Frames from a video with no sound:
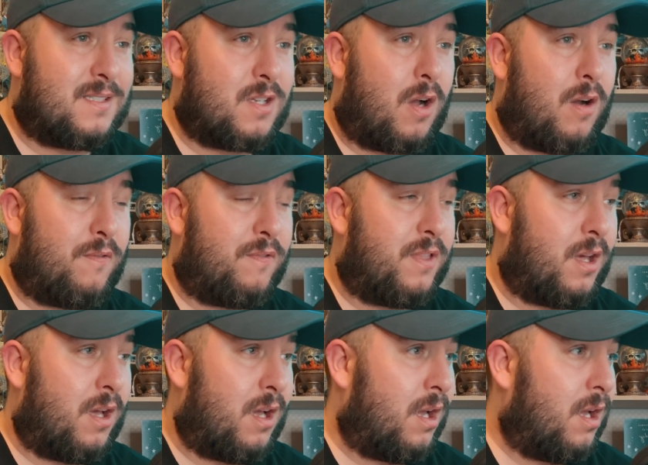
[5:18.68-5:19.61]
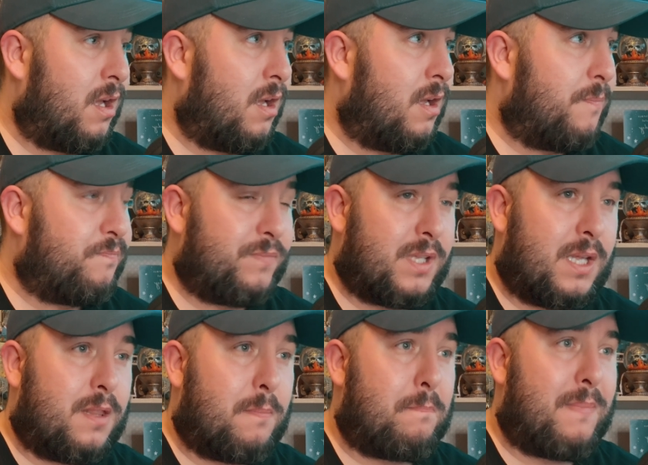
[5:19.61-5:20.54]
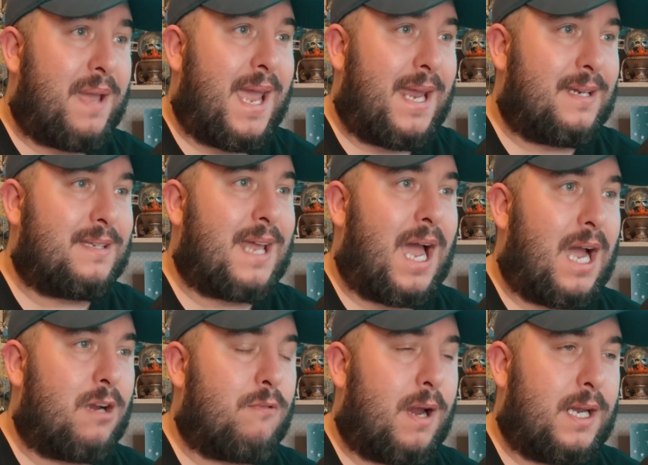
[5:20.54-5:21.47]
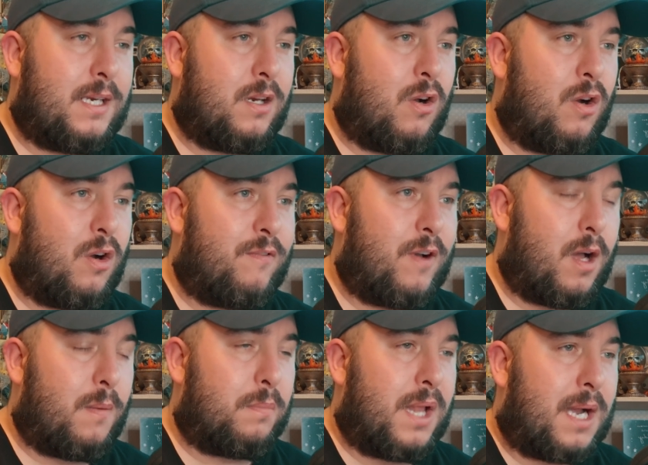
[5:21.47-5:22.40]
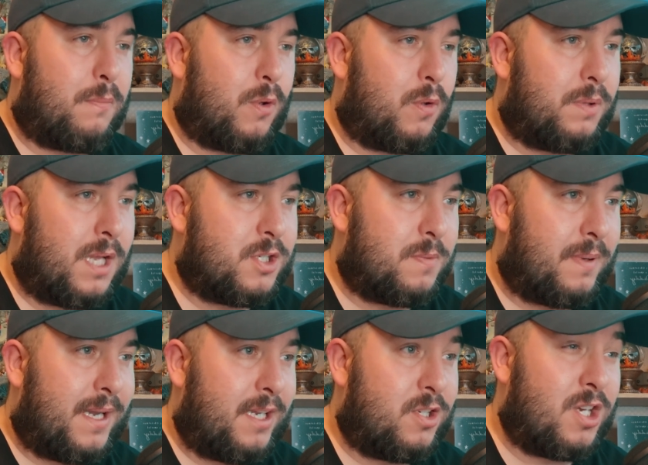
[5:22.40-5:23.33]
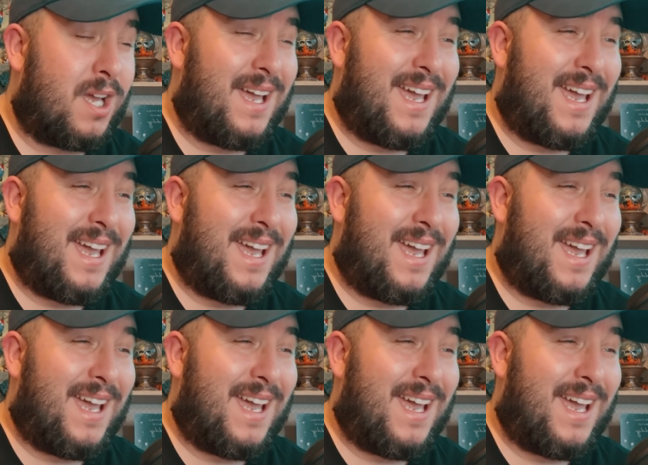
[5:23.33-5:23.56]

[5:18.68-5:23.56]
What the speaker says: sort of the main dark ride over at Blackpool Pleasure Beach,